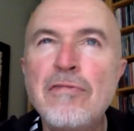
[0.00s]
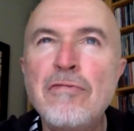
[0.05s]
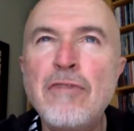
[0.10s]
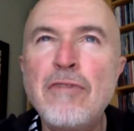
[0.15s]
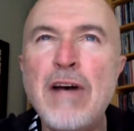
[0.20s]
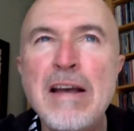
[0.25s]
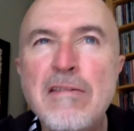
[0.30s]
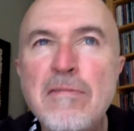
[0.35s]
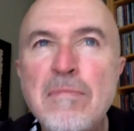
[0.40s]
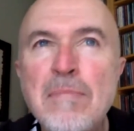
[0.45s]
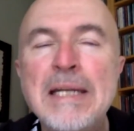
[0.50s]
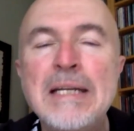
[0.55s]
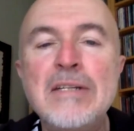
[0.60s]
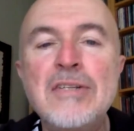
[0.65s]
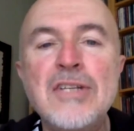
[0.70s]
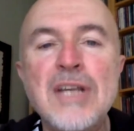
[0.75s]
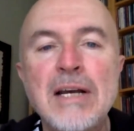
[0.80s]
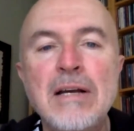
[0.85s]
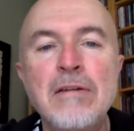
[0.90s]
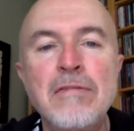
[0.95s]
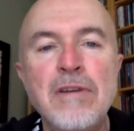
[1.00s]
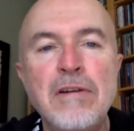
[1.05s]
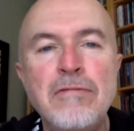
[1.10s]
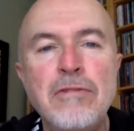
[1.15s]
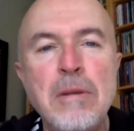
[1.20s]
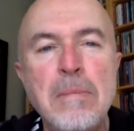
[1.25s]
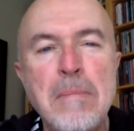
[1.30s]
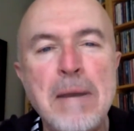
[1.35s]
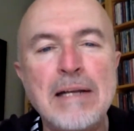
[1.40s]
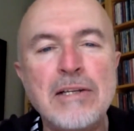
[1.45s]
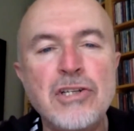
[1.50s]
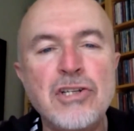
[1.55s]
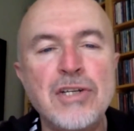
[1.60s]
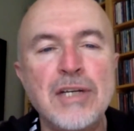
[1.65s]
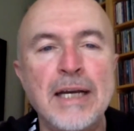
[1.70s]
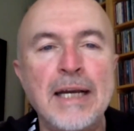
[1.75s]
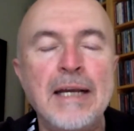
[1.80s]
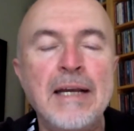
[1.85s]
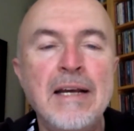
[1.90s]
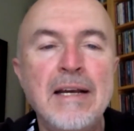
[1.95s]
5 minutes out of every match
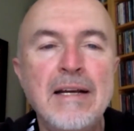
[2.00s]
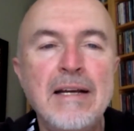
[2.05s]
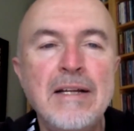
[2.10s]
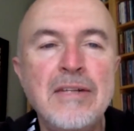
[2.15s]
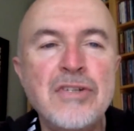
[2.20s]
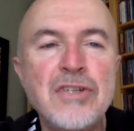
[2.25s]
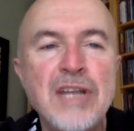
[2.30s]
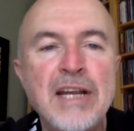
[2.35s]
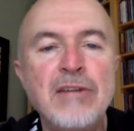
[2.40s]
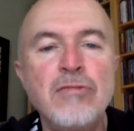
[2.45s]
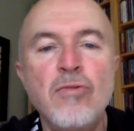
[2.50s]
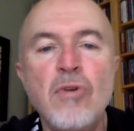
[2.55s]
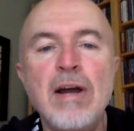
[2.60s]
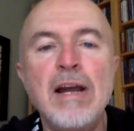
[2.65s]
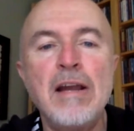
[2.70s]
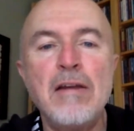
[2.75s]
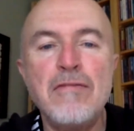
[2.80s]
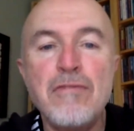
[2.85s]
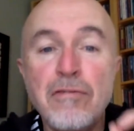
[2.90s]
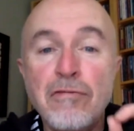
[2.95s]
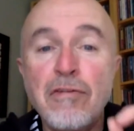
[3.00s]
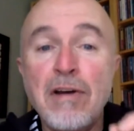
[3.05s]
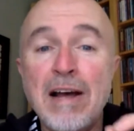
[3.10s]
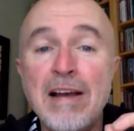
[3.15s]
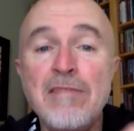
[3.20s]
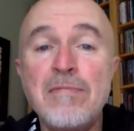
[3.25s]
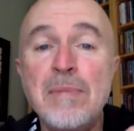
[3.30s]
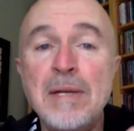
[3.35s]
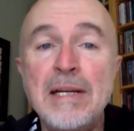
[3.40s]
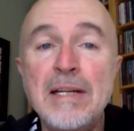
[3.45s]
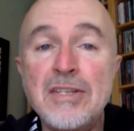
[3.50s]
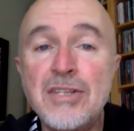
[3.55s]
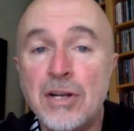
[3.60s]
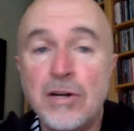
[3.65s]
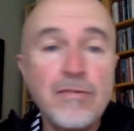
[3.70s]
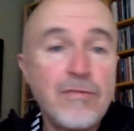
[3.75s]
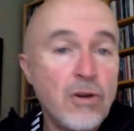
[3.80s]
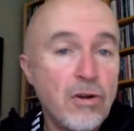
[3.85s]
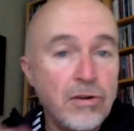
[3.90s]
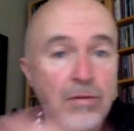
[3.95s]
day and saying, right, for 5 minutes,
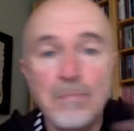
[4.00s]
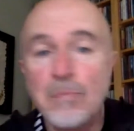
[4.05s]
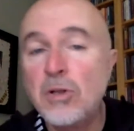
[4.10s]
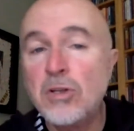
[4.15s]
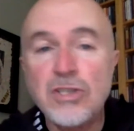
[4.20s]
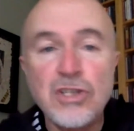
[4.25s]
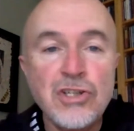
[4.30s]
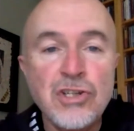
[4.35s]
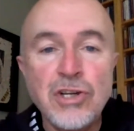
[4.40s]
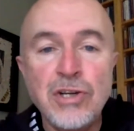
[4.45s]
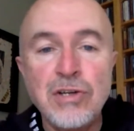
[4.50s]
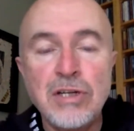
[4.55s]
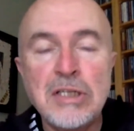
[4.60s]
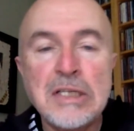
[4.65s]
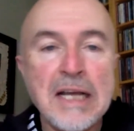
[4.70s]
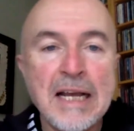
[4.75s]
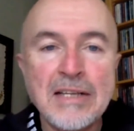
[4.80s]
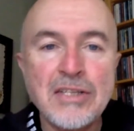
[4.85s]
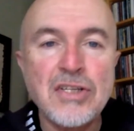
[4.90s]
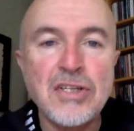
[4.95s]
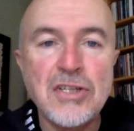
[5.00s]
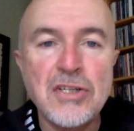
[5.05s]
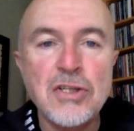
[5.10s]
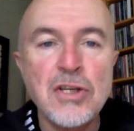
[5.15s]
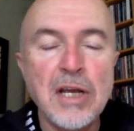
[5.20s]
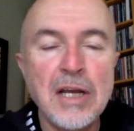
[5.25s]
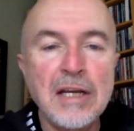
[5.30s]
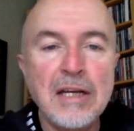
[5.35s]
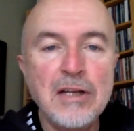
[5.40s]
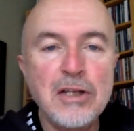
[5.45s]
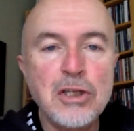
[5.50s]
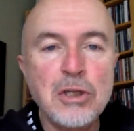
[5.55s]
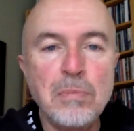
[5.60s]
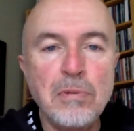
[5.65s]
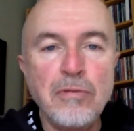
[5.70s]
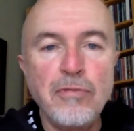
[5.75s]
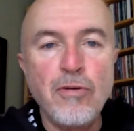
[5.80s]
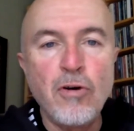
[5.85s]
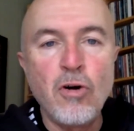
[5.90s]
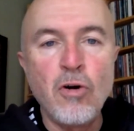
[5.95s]
and I've got a multitude of tasks to
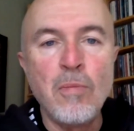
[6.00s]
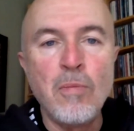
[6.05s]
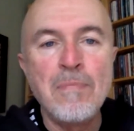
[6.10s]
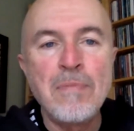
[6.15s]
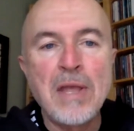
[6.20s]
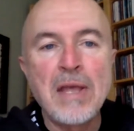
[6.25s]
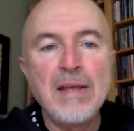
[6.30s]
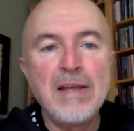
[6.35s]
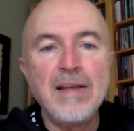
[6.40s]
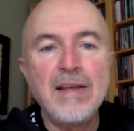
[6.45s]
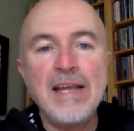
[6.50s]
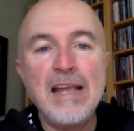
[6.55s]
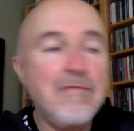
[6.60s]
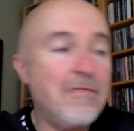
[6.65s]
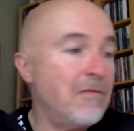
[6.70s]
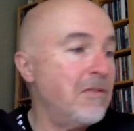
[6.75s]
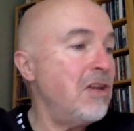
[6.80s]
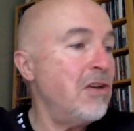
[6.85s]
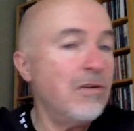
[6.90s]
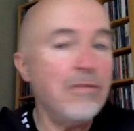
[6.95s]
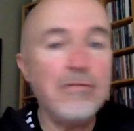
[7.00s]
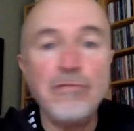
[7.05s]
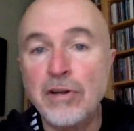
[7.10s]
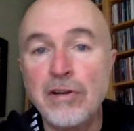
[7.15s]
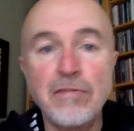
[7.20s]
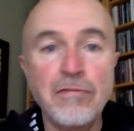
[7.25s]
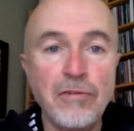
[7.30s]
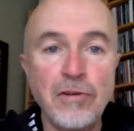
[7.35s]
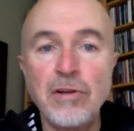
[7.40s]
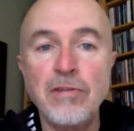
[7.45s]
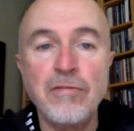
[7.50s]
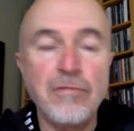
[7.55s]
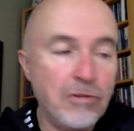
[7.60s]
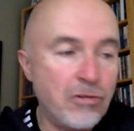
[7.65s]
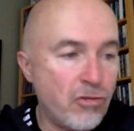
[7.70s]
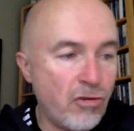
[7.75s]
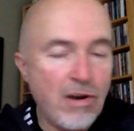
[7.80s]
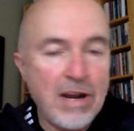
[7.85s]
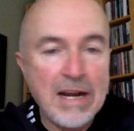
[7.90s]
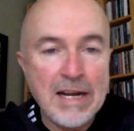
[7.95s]
perform, even, for
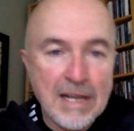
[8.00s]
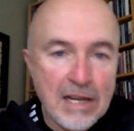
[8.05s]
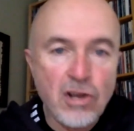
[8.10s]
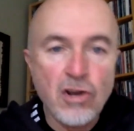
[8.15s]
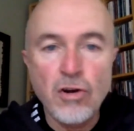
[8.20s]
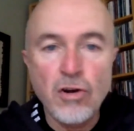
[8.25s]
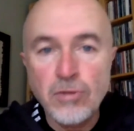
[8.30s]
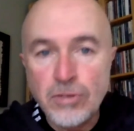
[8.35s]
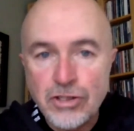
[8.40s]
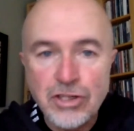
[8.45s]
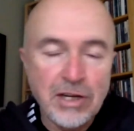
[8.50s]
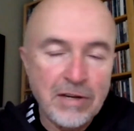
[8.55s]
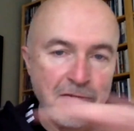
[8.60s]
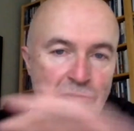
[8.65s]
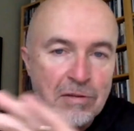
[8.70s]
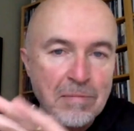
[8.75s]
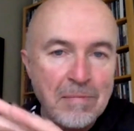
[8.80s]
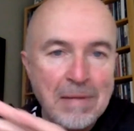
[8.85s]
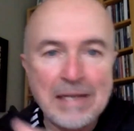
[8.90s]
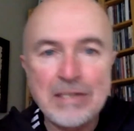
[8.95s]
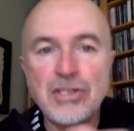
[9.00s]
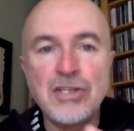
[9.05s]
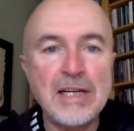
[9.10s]
training, coaching, for the match